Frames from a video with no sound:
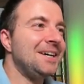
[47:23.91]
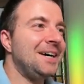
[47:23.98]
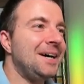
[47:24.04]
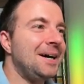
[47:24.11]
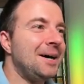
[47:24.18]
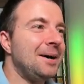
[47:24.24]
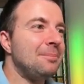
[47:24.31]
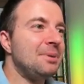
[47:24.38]

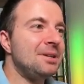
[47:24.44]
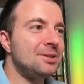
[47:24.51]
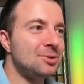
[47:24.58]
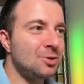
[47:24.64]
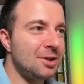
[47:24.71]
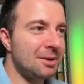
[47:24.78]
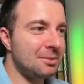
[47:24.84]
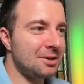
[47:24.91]
Uh, but the
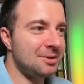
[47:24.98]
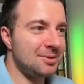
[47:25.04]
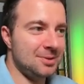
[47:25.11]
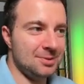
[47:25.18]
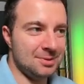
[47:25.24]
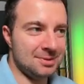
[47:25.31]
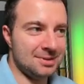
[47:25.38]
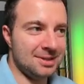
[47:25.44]
tool I'm going to
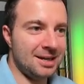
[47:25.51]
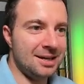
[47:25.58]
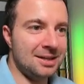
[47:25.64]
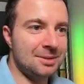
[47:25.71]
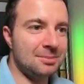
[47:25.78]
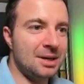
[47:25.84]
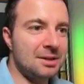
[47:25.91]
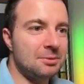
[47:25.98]
use,
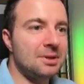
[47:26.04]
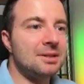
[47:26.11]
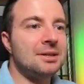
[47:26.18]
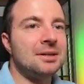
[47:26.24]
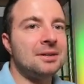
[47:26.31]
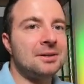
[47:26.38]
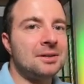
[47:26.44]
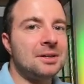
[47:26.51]
and by the way,
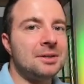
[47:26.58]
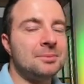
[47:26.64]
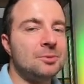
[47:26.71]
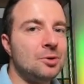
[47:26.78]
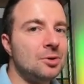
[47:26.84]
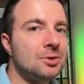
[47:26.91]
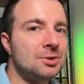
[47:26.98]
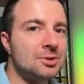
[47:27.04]
there are
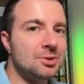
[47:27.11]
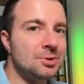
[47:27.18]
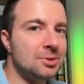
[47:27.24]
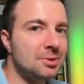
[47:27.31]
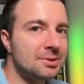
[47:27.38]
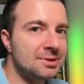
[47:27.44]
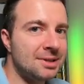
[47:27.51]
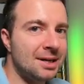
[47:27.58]
more
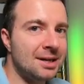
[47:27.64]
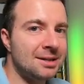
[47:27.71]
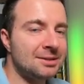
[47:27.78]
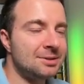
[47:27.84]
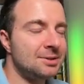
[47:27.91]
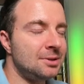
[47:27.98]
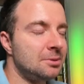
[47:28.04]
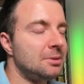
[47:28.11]
tools
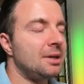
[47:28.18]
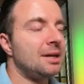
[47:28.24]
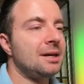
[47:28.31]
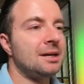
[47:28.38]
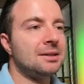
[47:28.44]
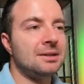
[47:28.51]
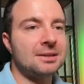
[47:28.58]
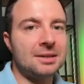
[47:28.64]
than you and
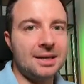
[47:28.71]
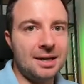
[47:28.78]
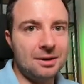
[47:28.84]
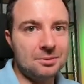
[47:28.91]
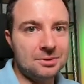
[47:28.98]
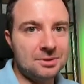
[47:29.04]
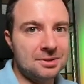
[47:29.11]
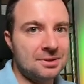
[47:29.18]
I can
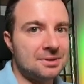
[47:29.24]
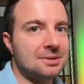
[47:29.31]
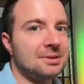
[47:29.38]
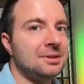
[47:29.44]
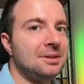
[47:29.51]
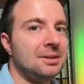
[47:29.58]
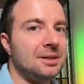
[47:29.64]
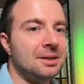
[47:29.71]
count
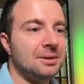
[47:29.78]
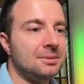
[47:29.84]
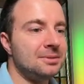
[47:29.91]
uh,